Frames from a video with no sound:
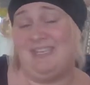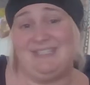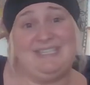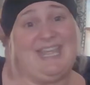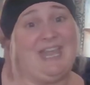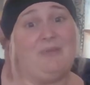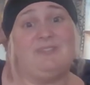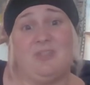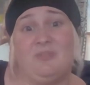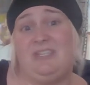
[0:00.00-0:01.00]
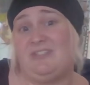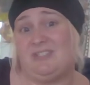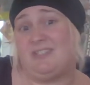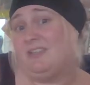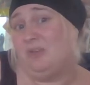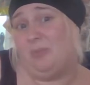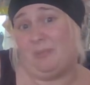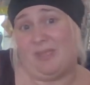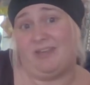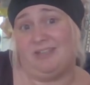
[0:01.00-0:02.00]
and today, I was only just a little bit
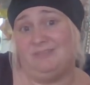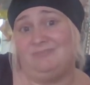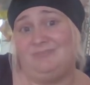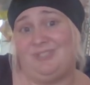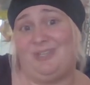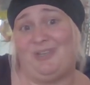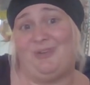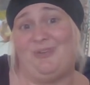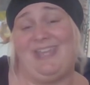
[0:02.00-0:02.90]
better, you know?